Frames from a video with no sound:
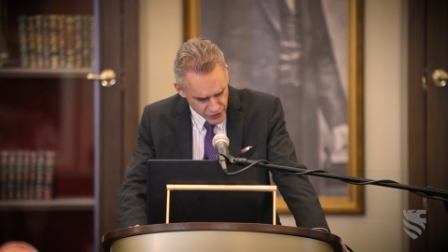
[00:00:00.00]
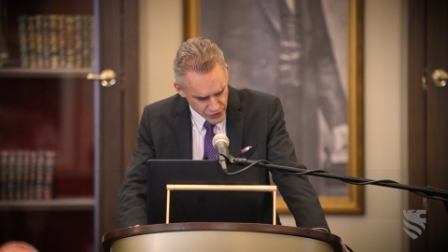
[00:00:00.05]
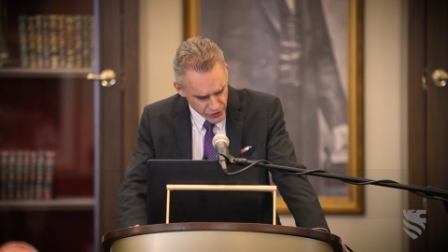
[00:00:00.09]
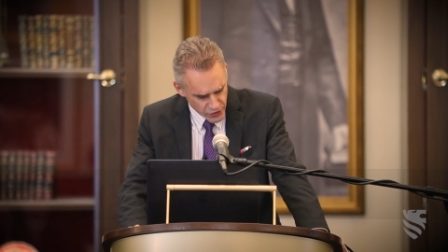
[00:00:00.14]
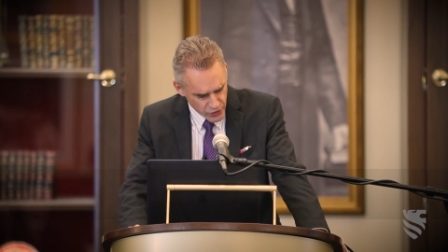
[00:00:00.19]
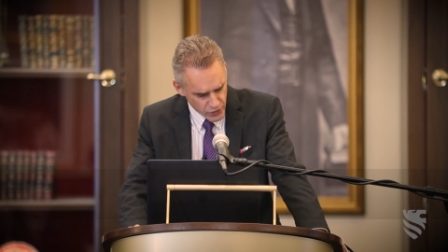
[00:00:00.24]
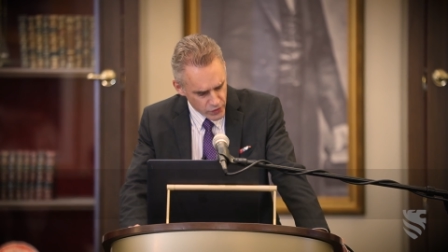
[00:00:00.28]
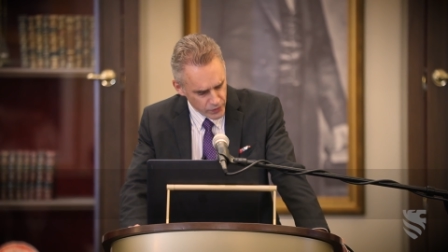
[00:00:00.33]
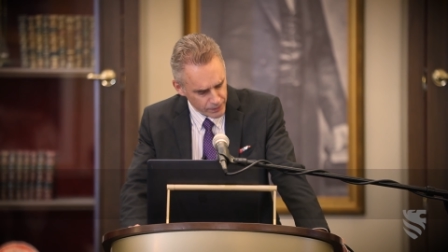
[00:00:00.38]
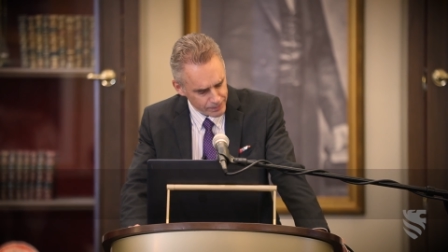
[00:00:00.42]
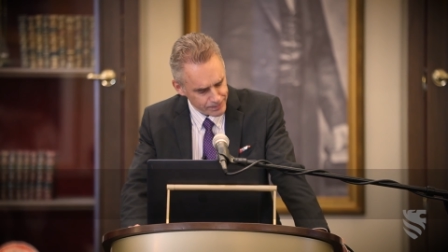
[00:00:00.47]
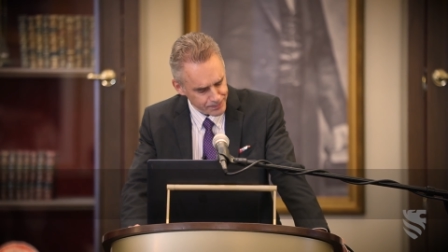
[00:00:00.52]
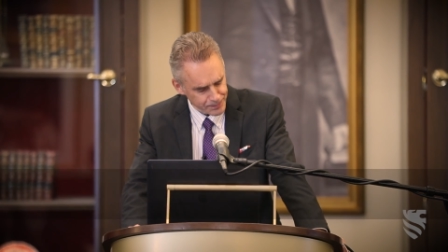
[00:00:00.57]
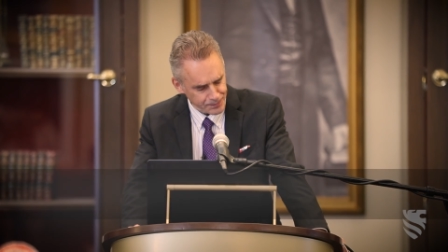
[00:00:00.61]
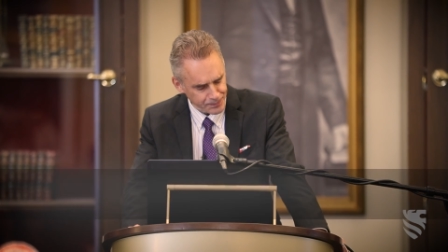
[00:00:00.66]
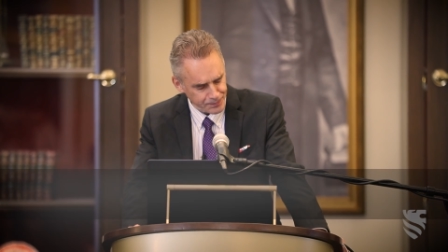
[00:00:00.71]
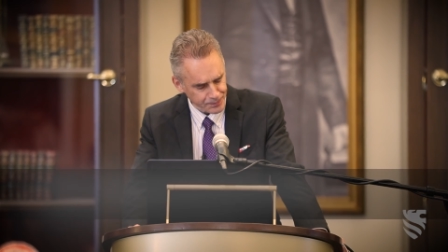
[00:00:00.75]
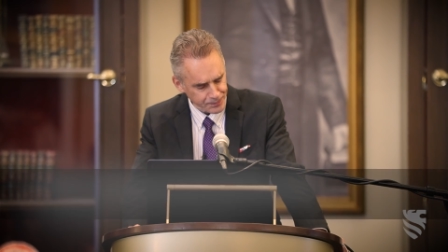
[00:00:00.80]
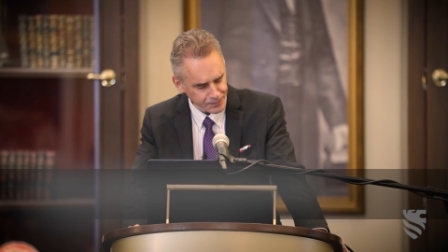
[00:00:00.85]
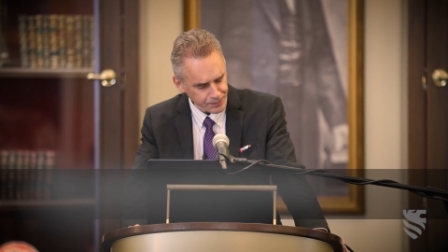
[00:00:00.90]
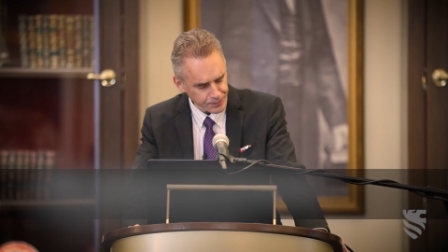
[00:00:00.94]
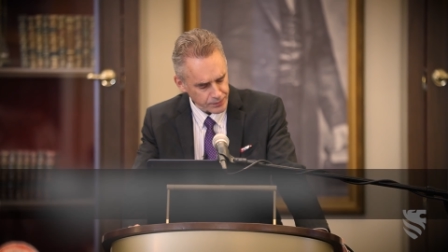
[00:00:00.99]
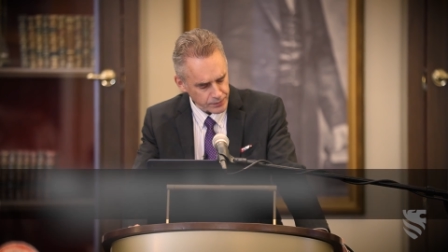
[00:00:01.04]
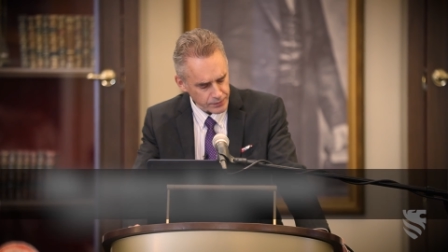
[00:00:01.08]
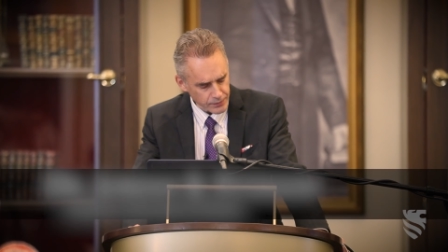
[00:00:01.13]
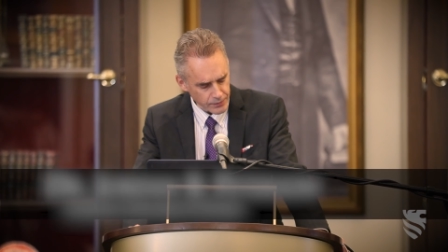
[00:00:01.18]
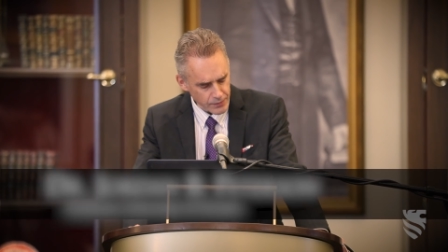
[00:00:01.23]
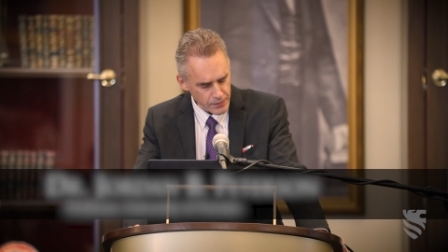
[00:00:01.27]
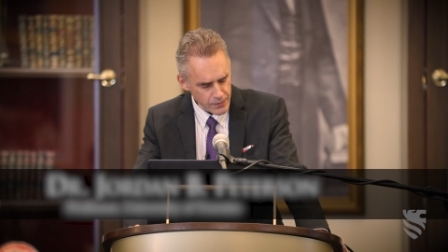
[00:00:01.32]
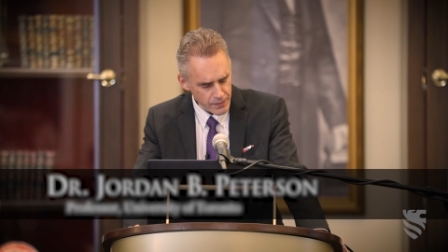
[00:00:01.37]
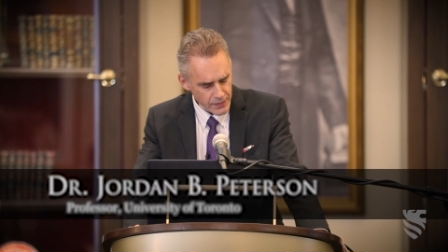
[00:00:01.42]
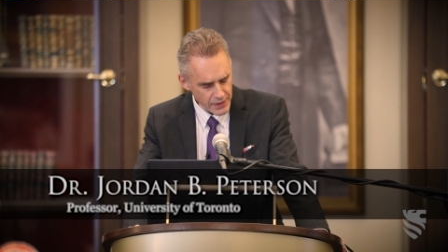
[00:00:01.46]
So,
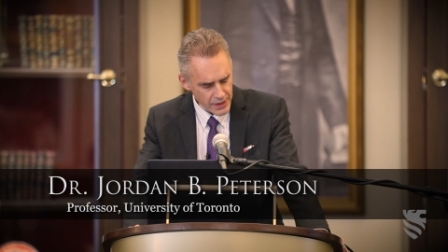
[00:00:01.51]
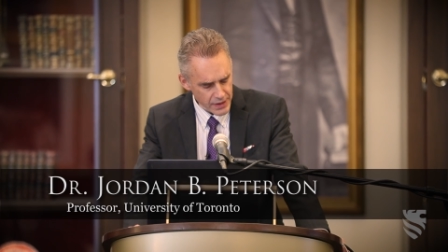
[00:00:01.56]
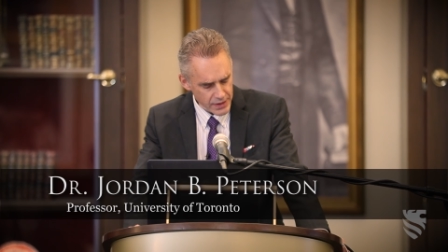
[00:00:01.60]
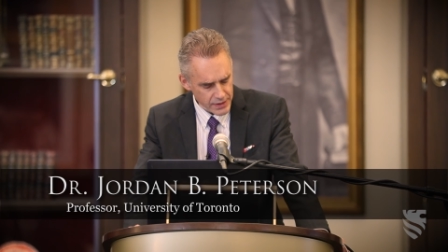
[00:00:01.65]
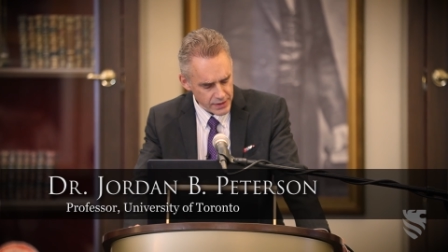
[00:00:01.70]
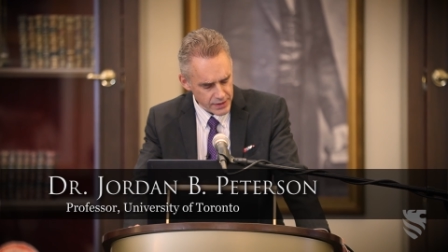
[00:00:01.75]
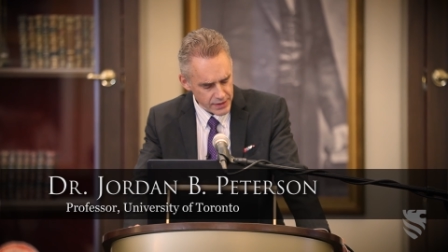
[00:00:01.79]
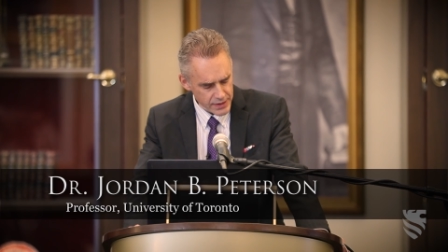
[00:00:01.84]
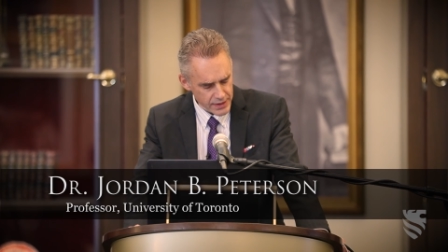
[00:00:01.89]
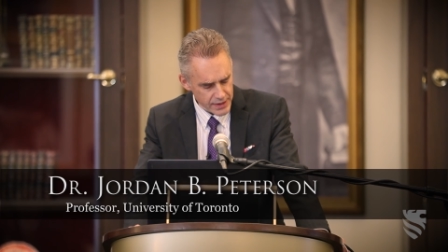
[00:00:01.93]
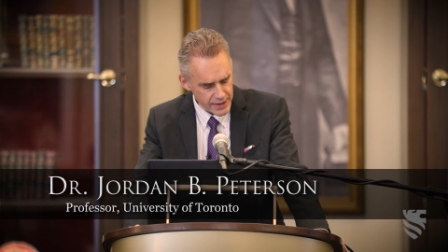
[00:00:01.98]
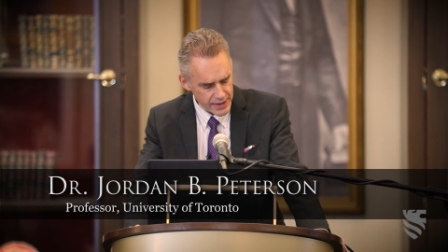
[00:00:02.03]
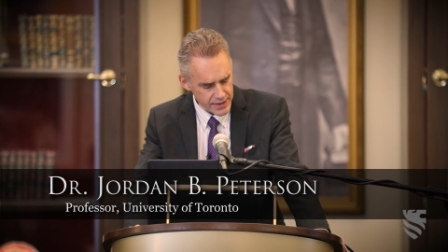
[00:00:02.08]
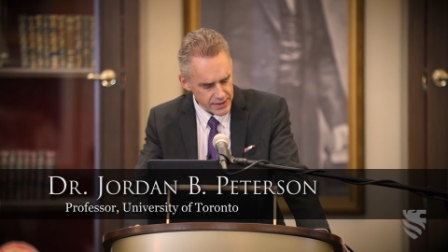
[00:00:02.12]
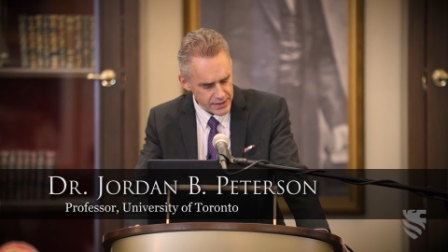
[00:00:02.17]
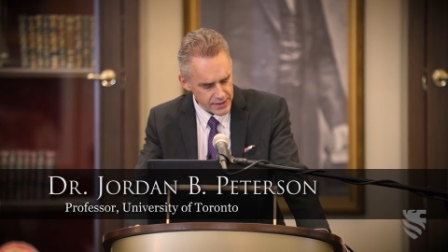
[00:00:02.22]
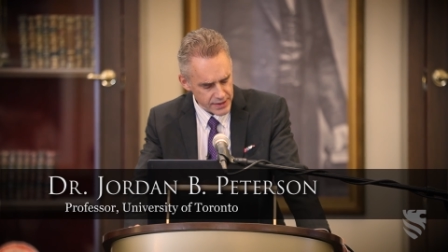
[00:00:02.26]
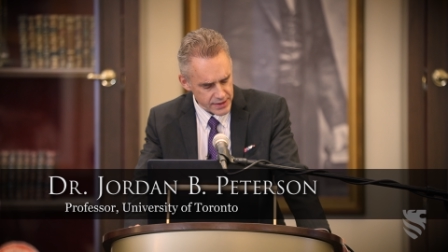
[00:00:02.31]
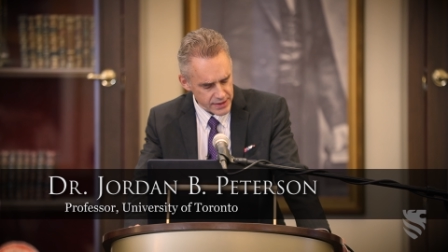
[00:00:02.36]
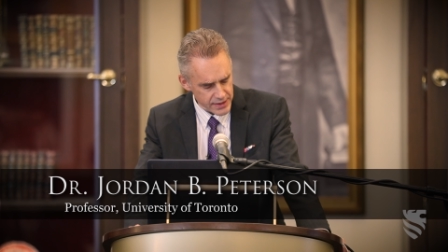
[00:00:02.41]
today's